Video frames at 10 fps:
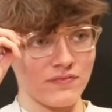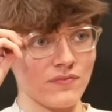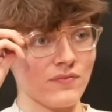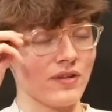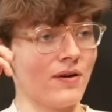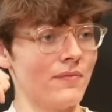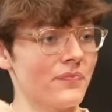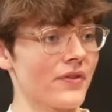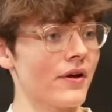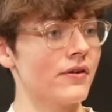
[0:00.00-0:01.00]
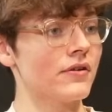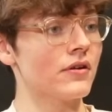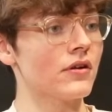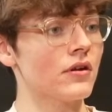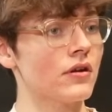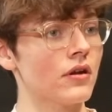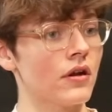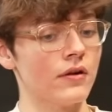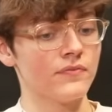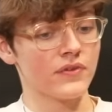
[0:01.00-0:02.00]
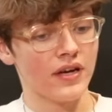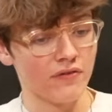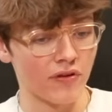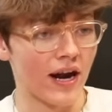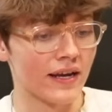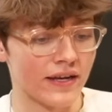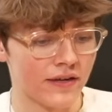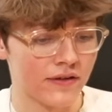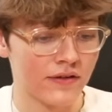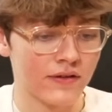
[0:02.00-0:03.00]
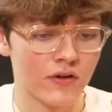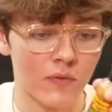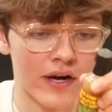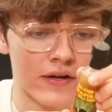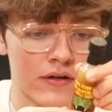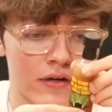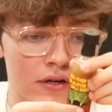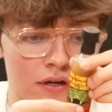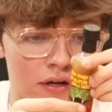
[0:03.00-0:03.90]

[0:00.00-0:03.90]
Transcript: Did, hot sauce doesn't go out of date, does it? Rarely. Rarely.